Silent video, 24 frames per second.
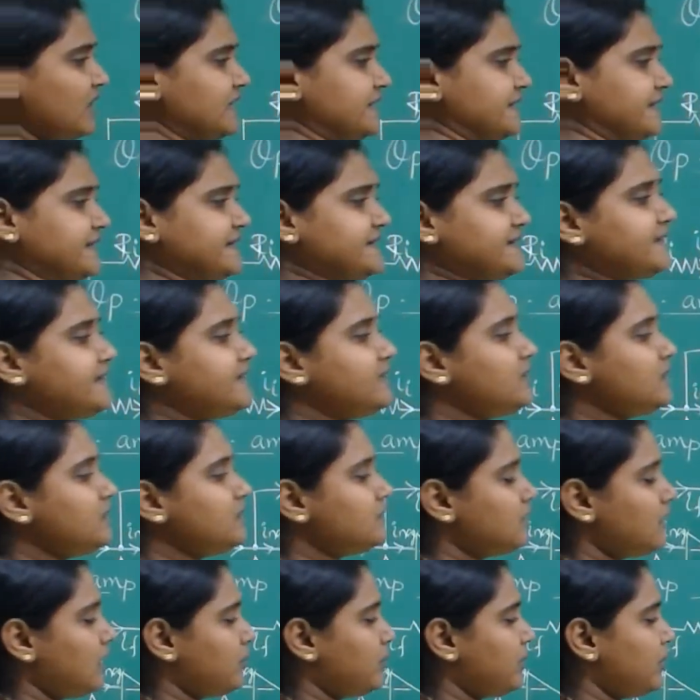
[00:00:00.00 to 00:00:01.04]

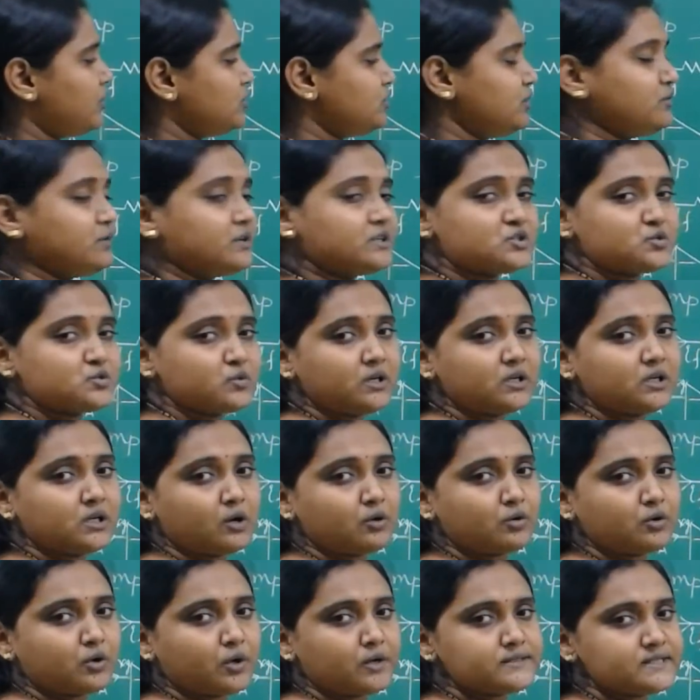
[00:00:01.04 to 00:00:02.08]
Detailed about the virtual
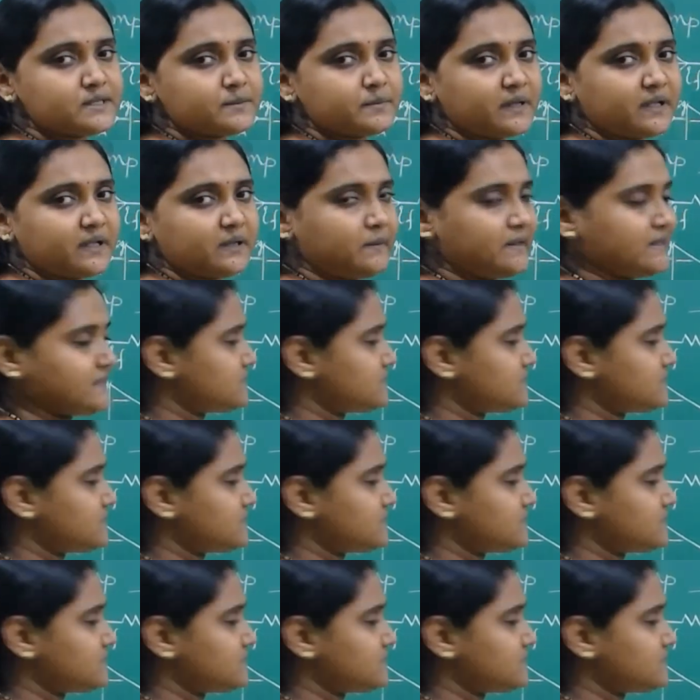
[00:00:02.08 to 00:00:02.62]
ground concept I will be